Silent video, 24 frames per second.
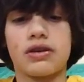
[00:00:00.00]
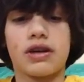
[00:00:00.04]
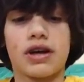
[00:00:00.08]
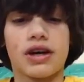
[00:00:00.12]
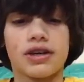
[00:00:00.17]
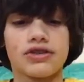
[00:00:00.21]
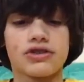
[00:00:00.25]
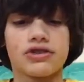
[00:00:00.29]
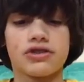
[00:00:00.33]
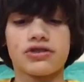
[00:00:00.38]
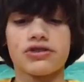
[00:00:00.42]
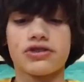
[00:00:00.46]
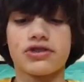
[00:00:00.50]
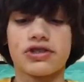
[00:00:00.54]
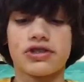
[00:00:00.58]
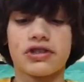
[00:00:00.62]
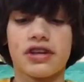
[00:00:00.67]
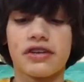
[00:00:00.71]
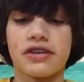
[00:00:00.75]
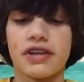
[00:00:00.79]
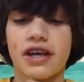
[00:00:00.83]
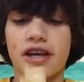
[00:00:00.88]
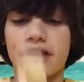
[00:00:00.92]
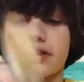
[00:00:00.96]
I should have just done
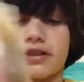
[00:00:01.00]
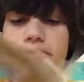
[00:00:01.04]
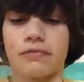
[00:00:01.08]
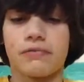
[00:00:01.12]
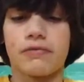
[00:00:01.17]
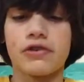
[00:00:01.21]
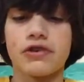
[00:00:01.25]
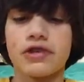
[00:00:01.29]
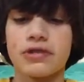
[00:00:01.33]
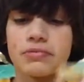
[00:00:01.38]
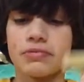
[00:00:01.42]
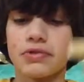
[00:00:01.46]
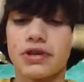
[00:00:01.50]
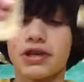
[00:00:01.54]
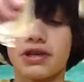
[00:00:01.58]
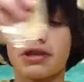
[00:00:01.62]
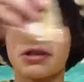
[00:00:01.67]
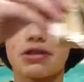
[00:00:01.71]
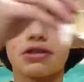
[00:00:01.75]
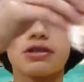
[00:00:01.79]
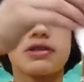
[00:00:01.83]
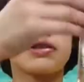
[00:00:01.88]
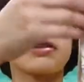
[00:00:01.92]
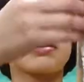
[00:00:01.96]
that in the first
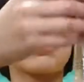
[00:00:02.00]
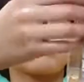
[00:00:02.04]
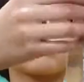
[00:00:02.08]
place.